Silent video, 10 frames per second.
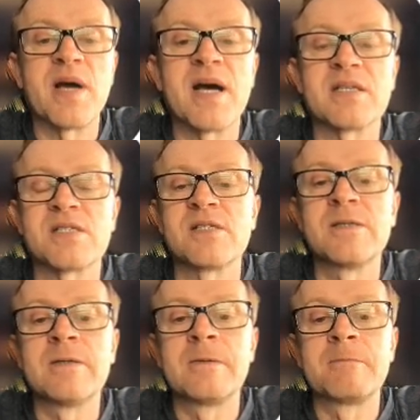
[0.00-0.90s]
So
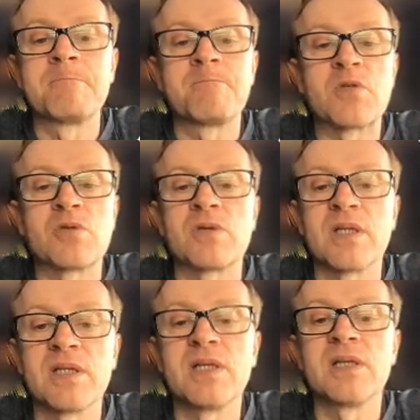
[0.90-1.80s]
clearly
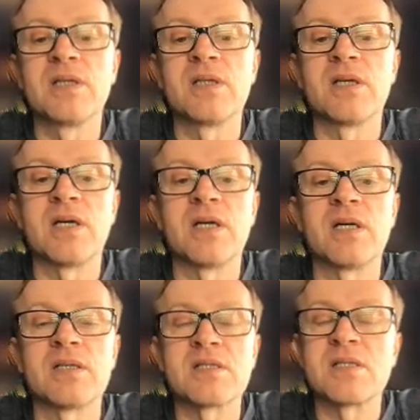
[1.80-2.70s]
some
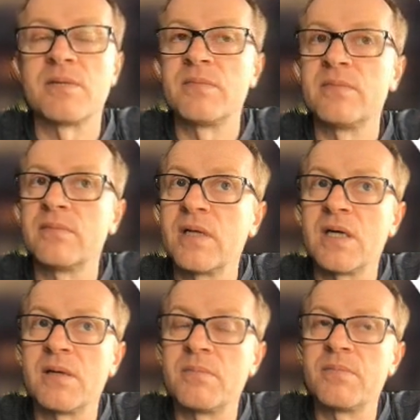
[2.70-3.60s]
potentially
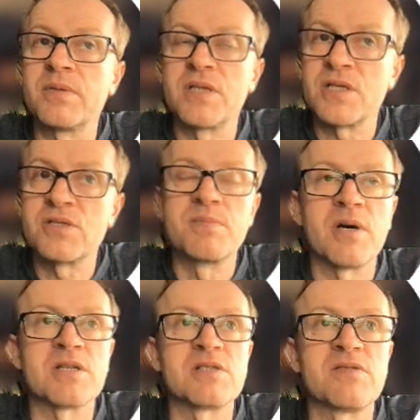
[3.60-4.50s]
positive effect on
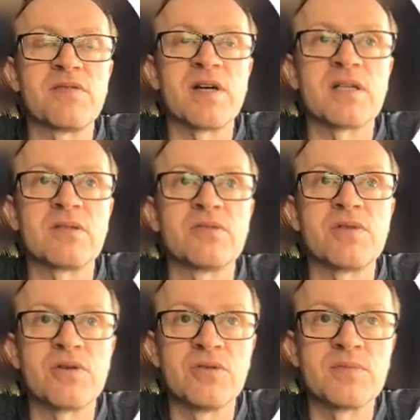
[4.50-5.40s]
recruitment
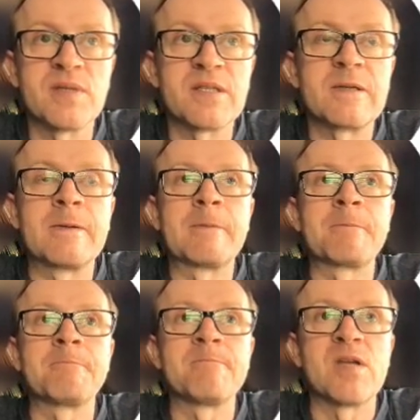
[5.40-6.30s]
of bass.
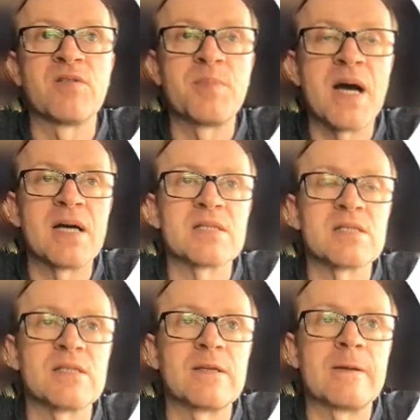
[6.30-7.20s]
It's too
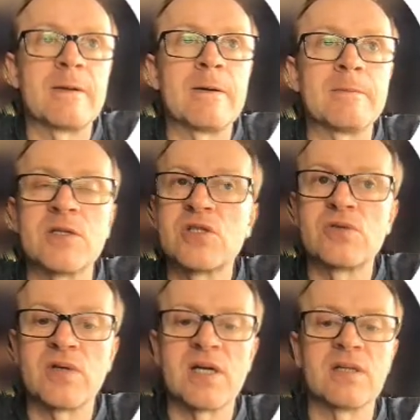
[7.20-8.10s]
early to say if
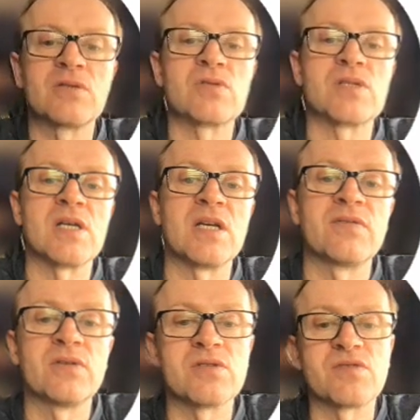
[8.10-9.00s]
those fish will
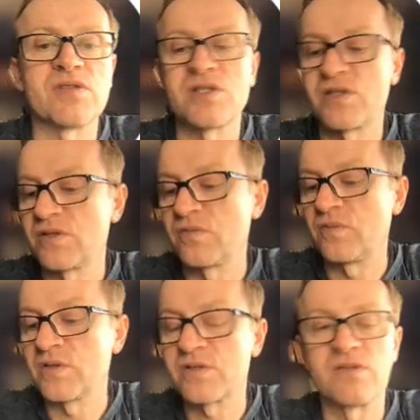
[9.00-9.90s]
survive to
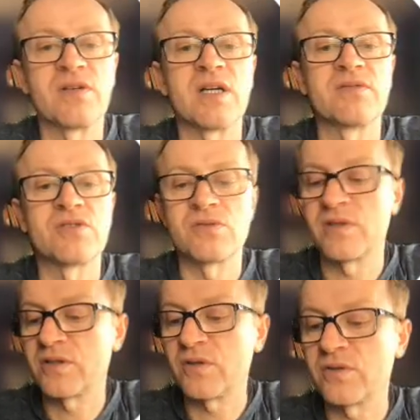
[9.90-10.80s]
adulthood.
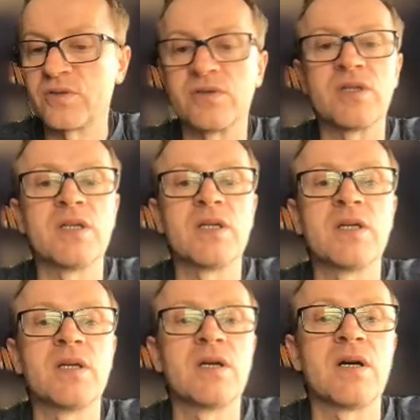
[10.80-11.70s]
I think the
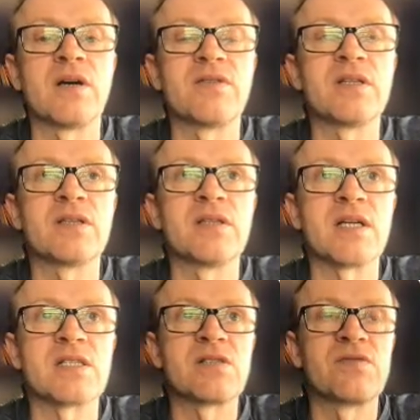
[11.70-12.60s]
next fish
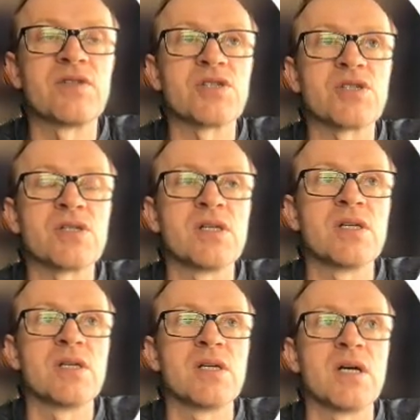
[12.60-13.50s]
survey is
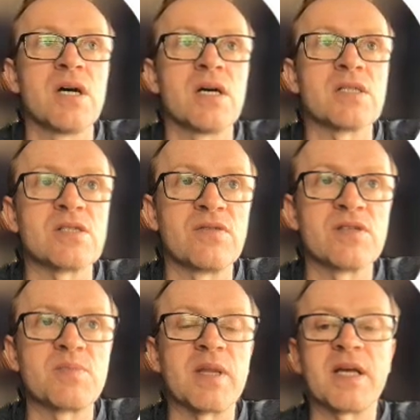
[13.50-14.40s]
planned for
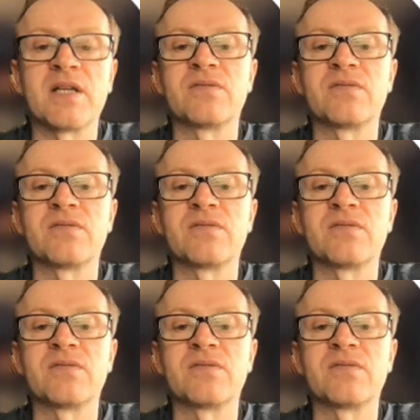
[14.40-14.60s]
this year.